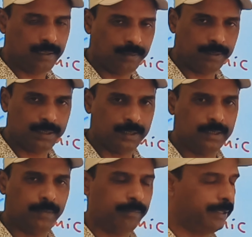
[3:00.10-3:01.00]
nervous
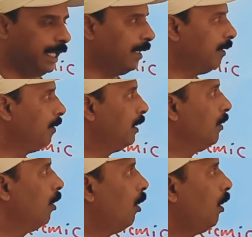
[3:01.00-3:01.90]
system, brain,
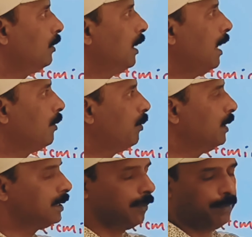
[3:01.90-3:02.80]
all that
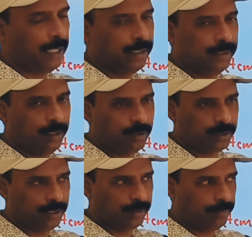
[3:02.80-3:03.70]
will supply
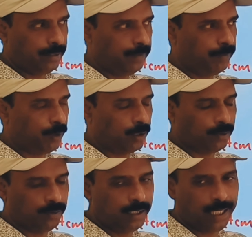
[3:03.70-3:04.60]
deoxygenated blood
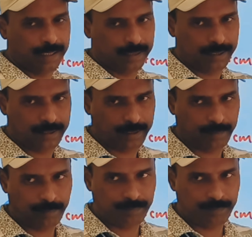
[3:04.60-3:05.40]
brought to the right atrium.